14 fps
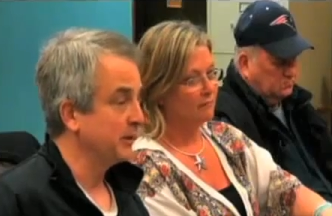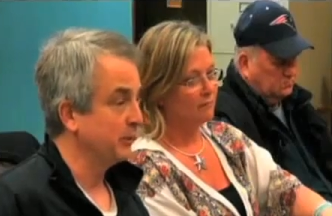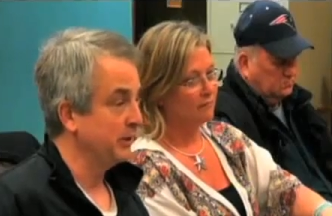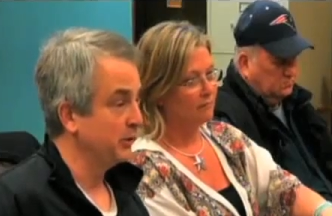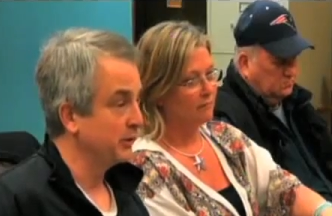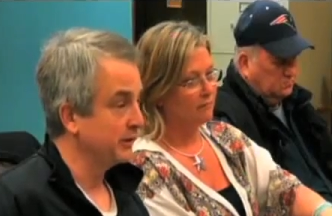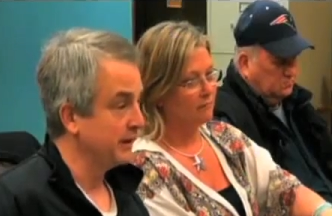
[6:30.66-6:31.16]
Speaker 1: that
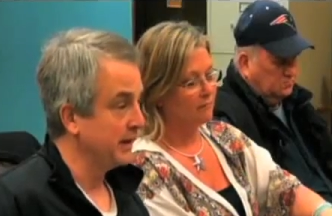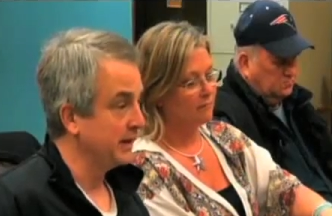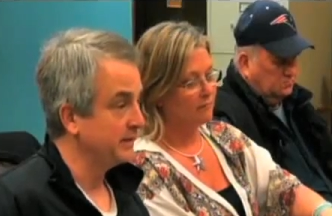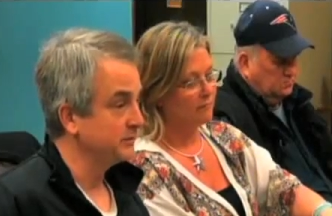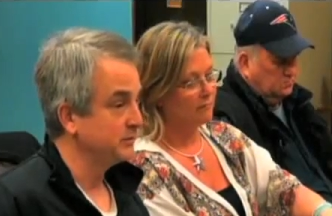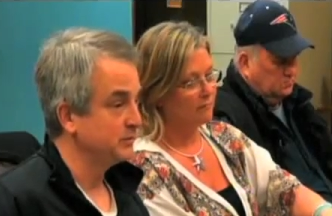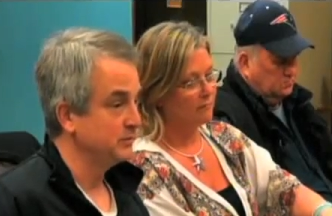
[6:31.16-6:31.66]
we looked
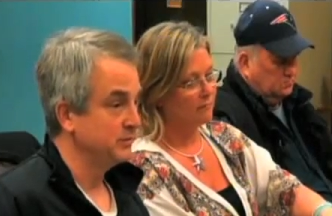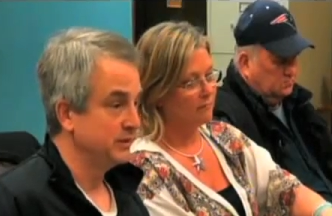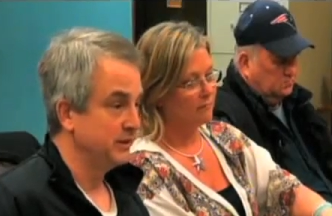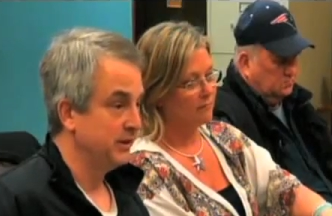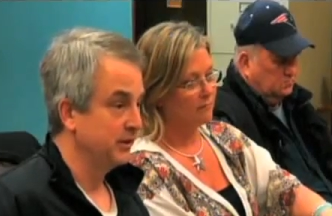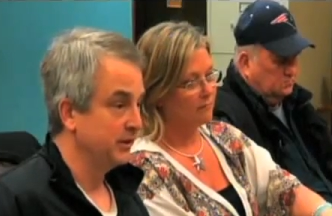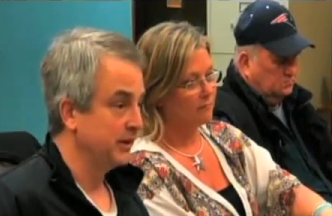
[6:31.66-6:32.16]
at
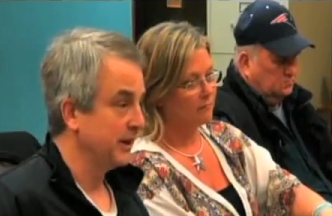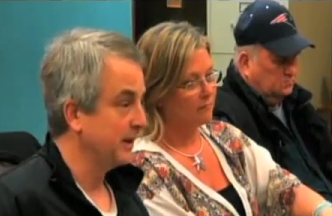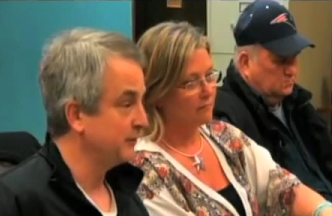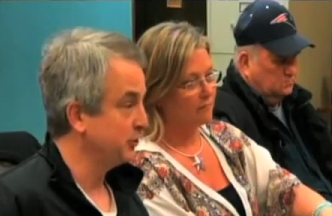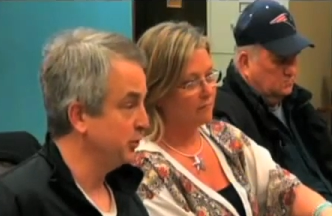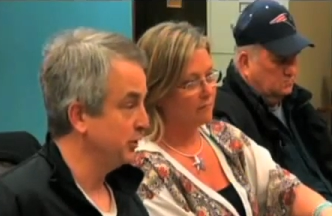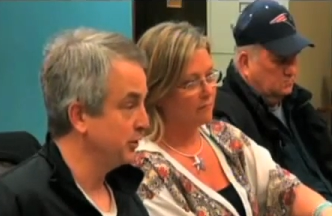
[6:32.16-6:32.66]
a year and a
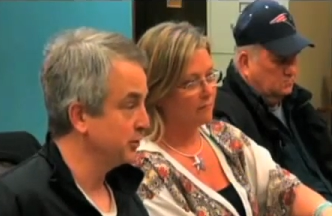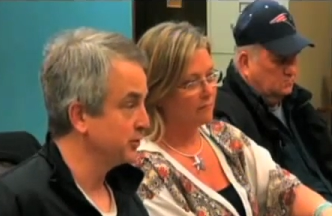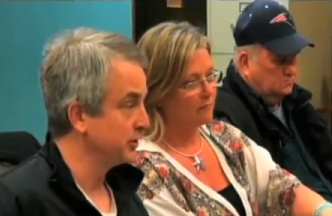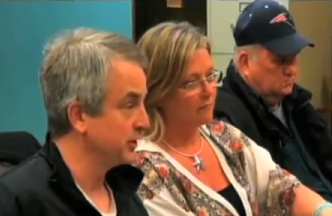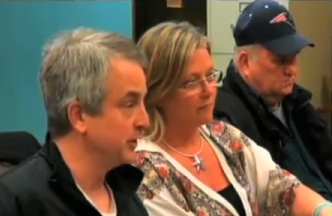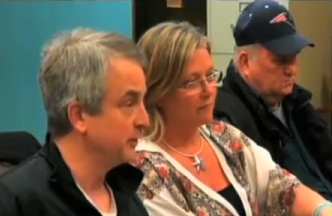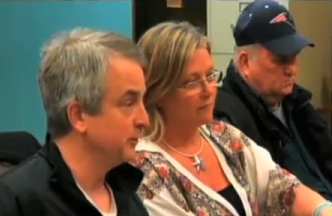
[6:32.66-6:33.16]
half, two
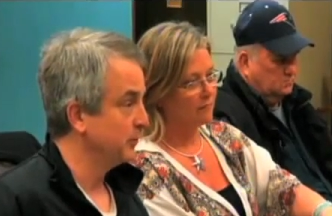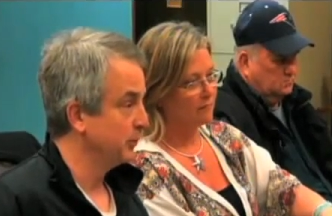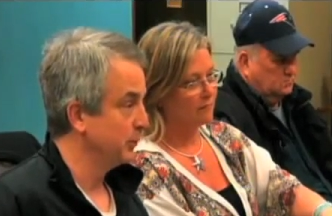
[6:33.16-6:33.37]
years ago.